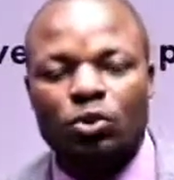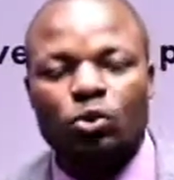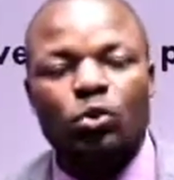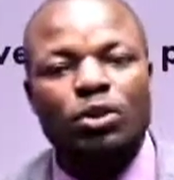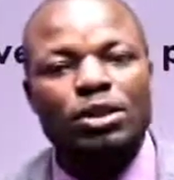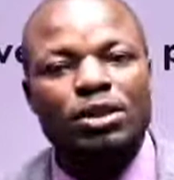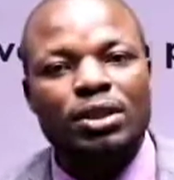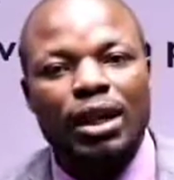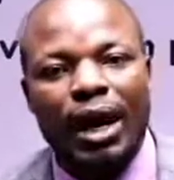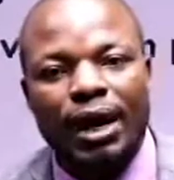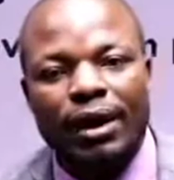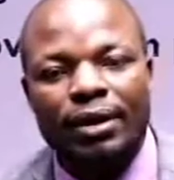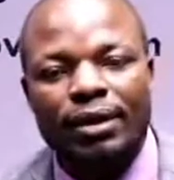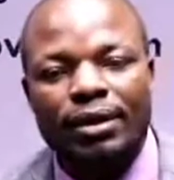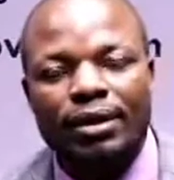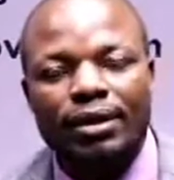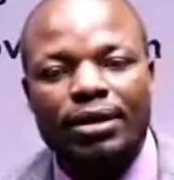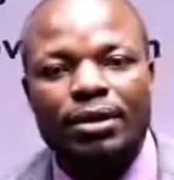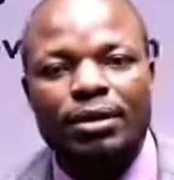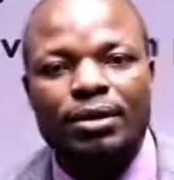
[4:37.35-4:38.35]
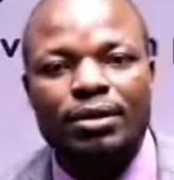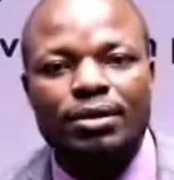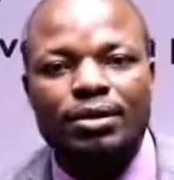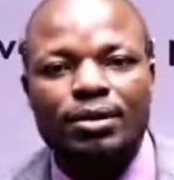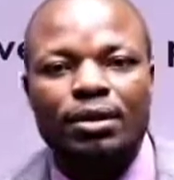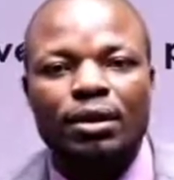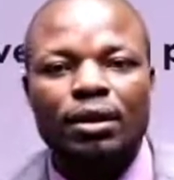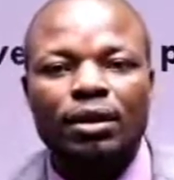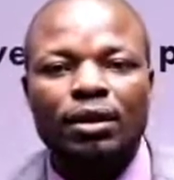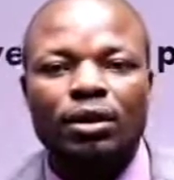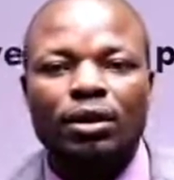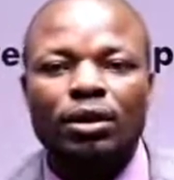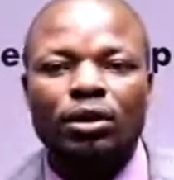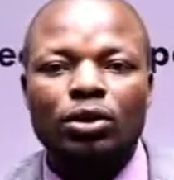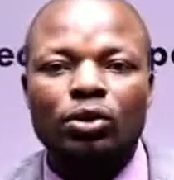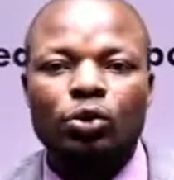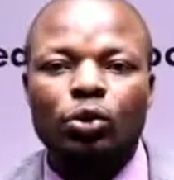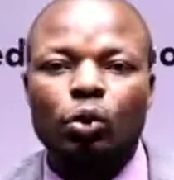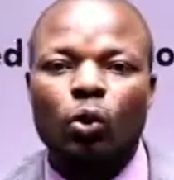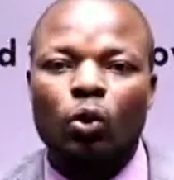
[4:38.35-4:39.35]
To resign is
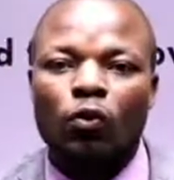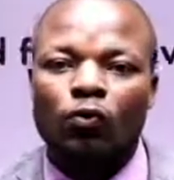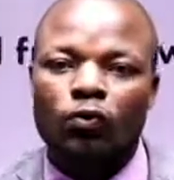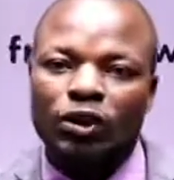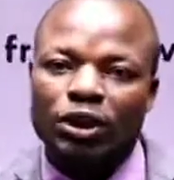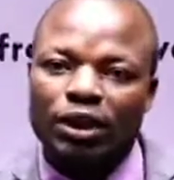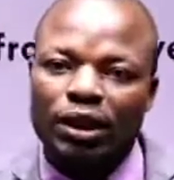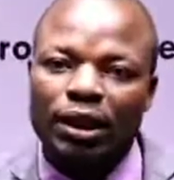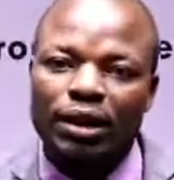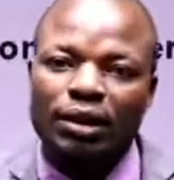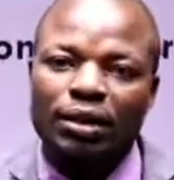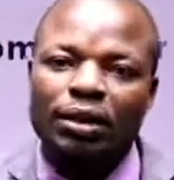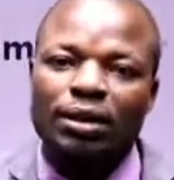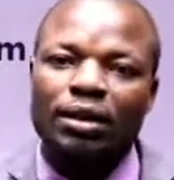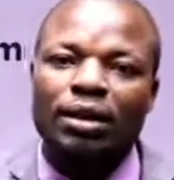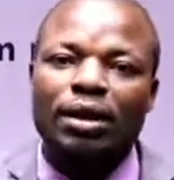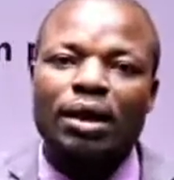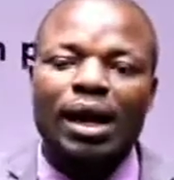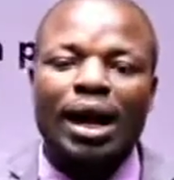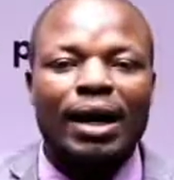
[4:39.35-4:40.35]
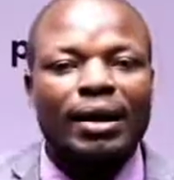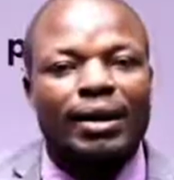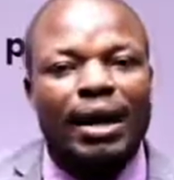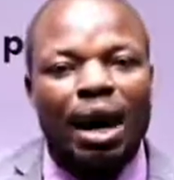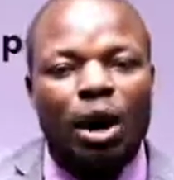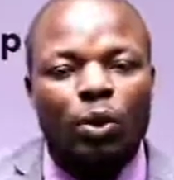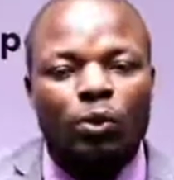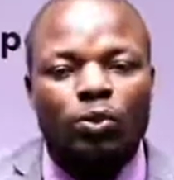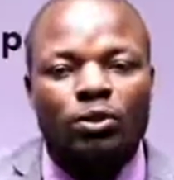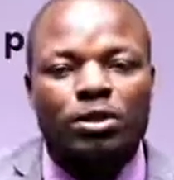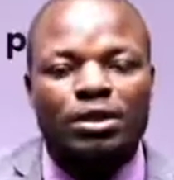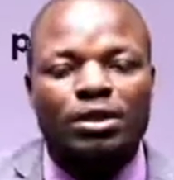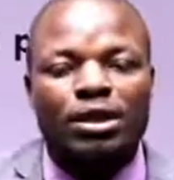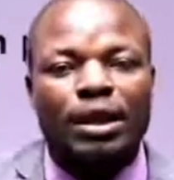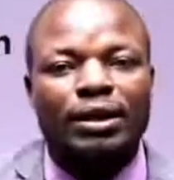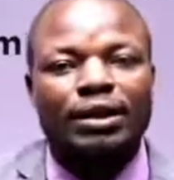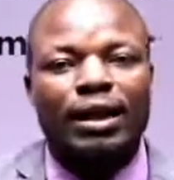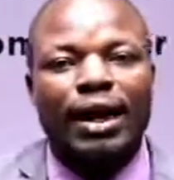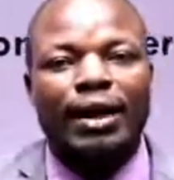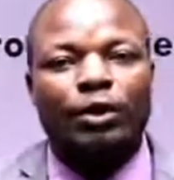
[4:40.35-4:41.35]
to officially announce
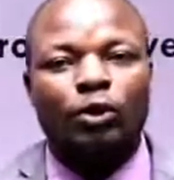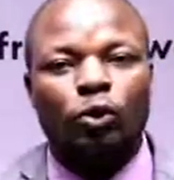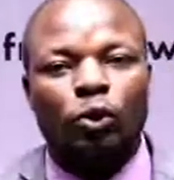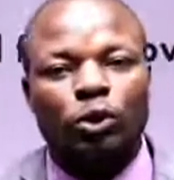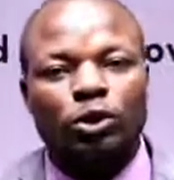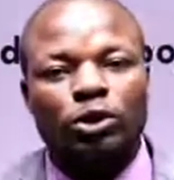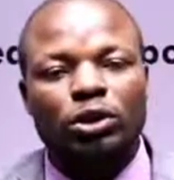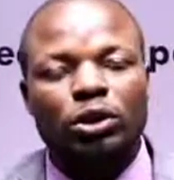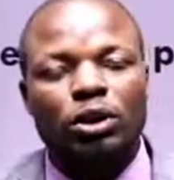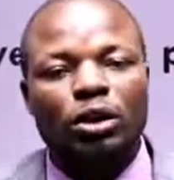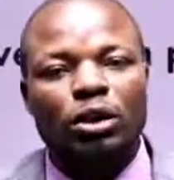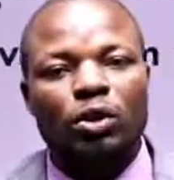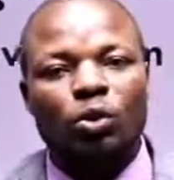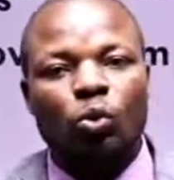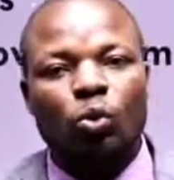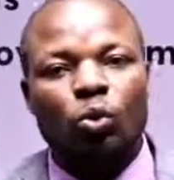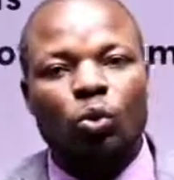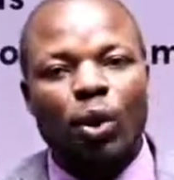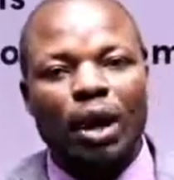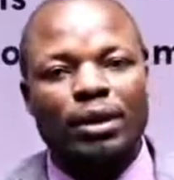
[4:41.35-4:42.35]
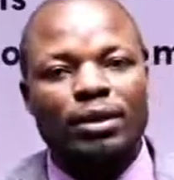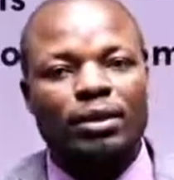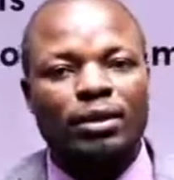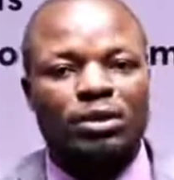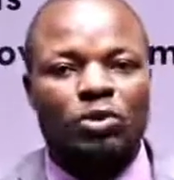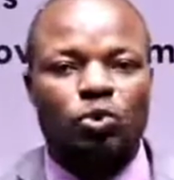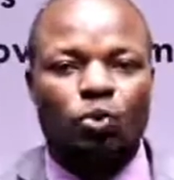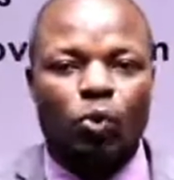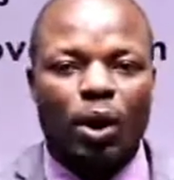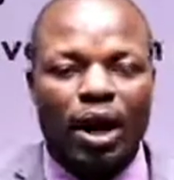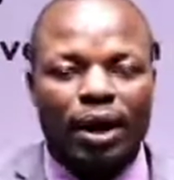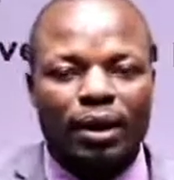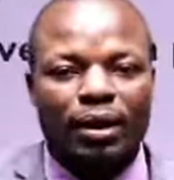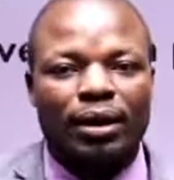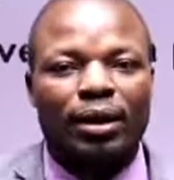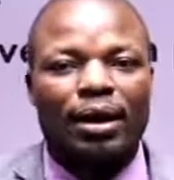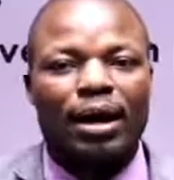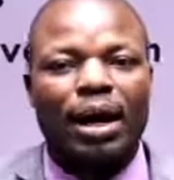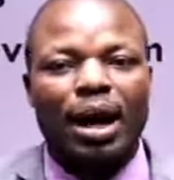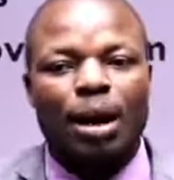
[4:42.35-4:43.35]
that I don't want this
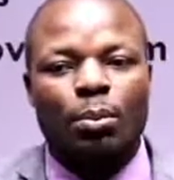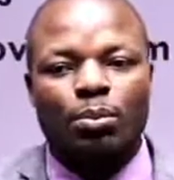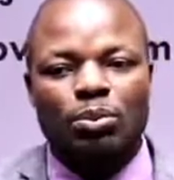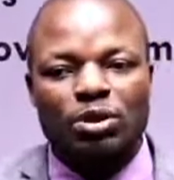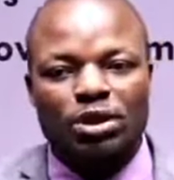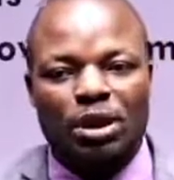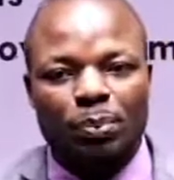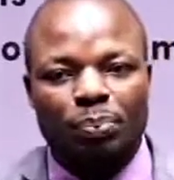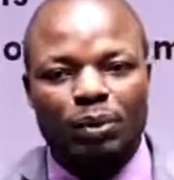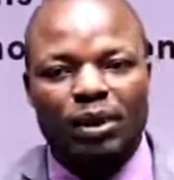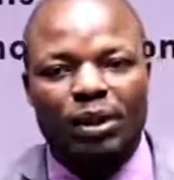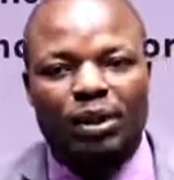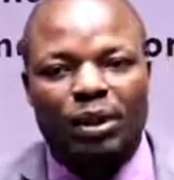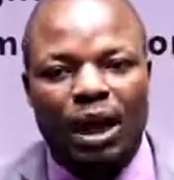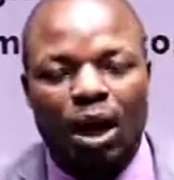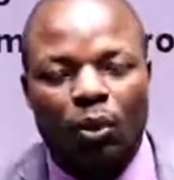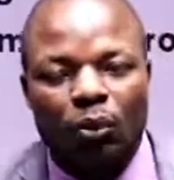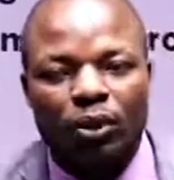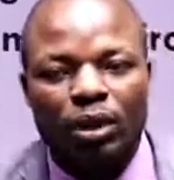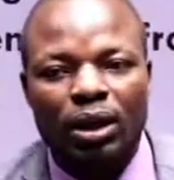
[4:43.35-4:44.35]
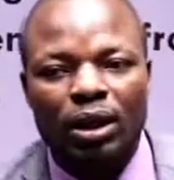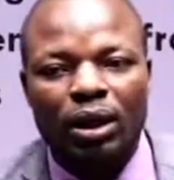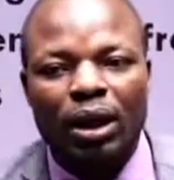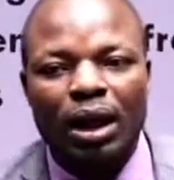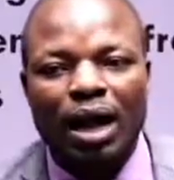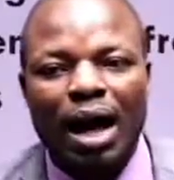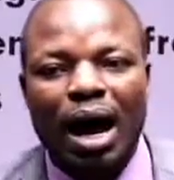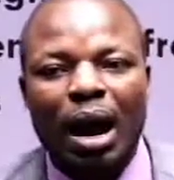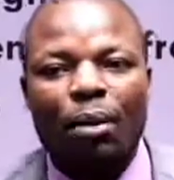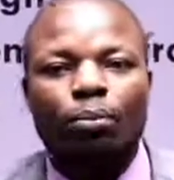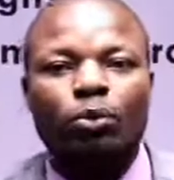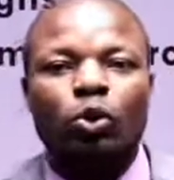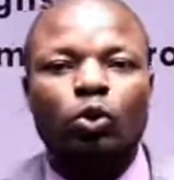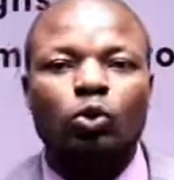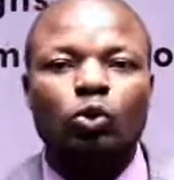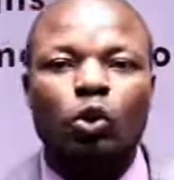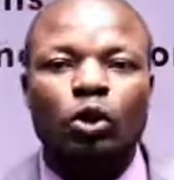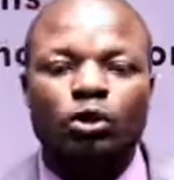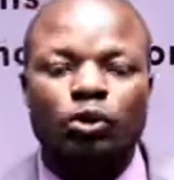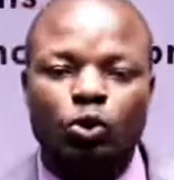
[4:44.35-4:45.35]
work, I'm stepping down, I'm
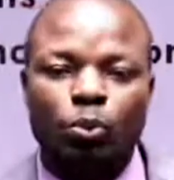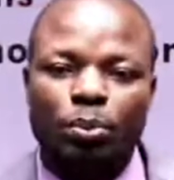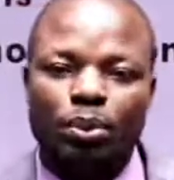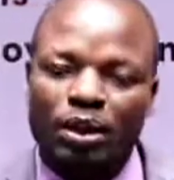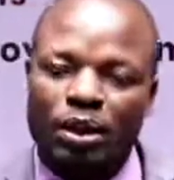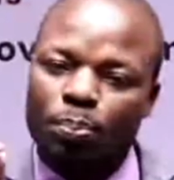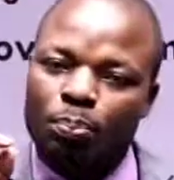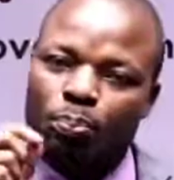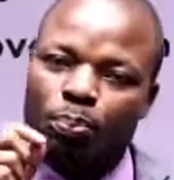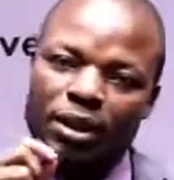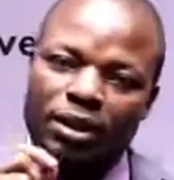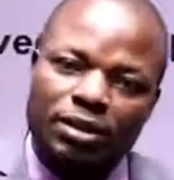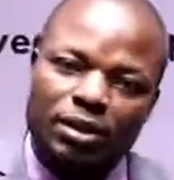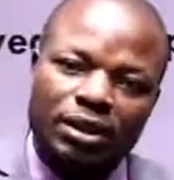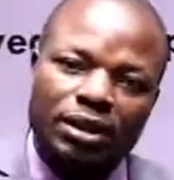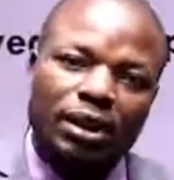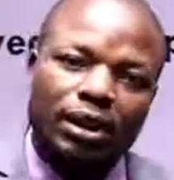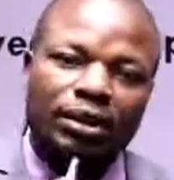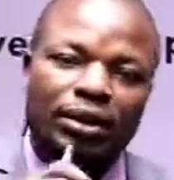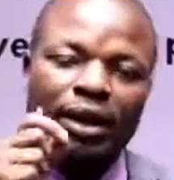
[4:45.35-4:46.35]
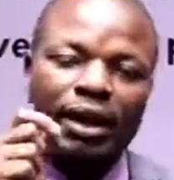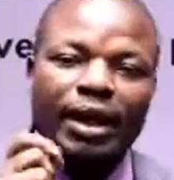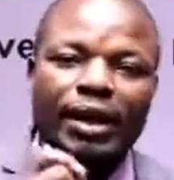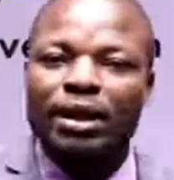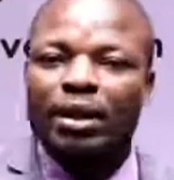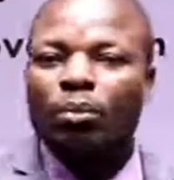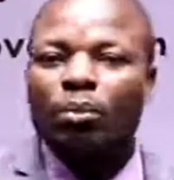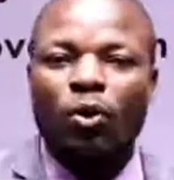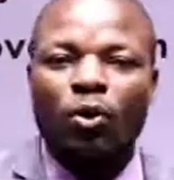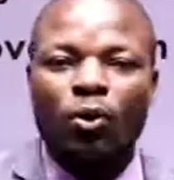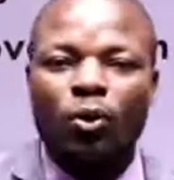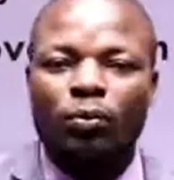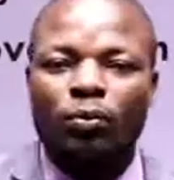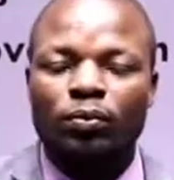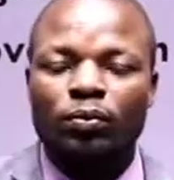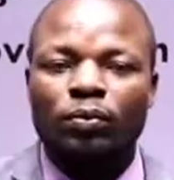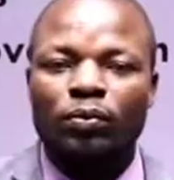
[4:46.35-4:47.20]
not going to be the president anymore.